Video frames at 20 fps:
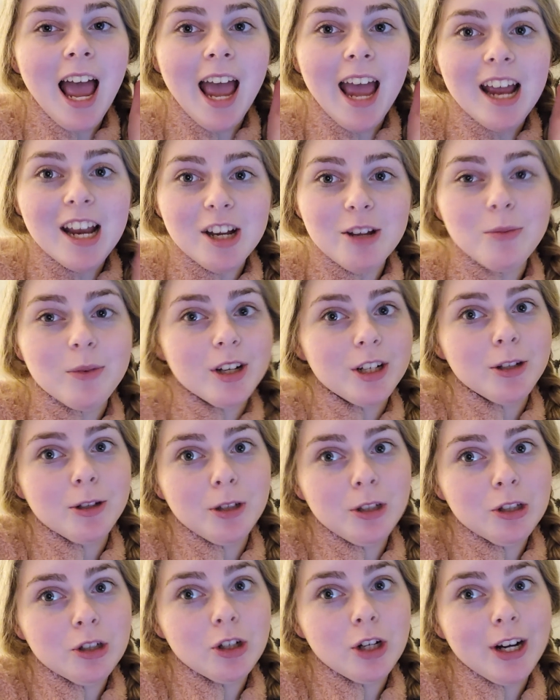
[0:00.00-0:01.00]
Anyone
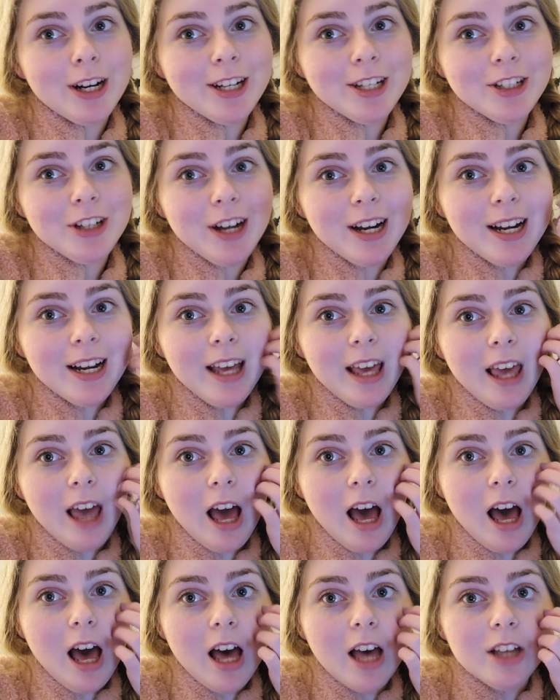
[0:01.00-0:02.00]
who's crate training,
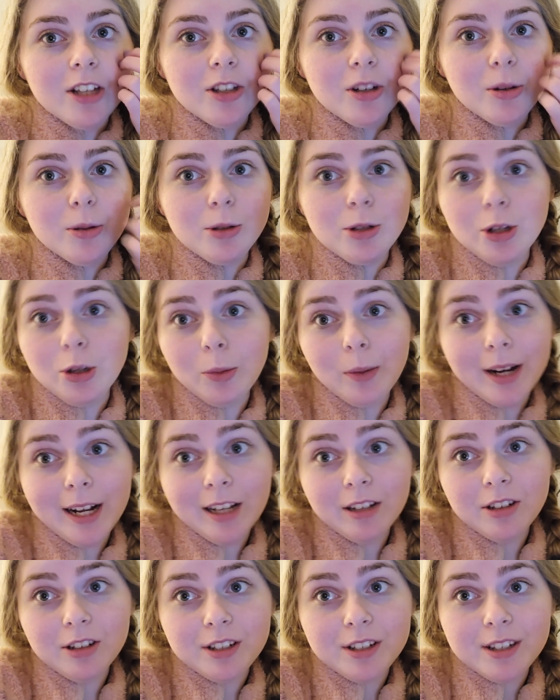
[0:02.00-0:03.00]
uh, don't do what
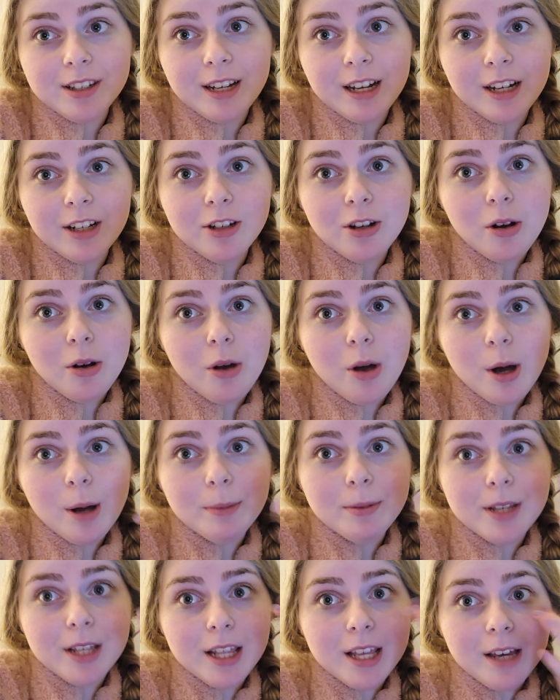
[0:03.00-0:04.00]
I just did. Don't go
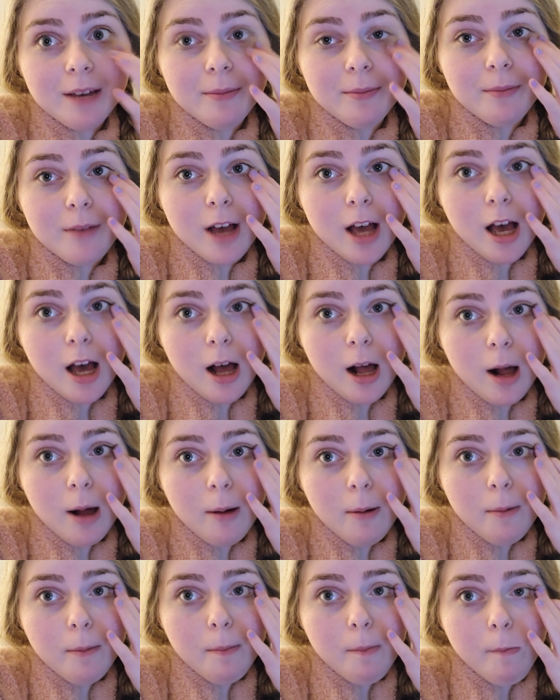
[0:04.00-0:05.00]
up to them
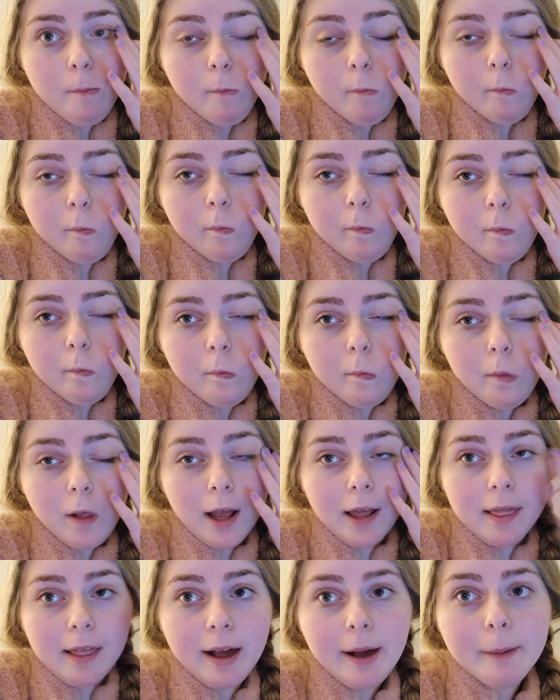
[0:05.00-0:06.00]
um,
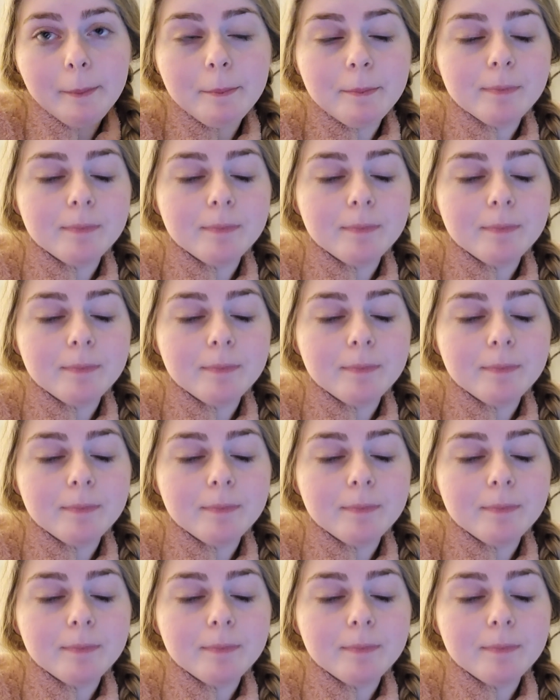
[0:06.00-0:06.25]
like that.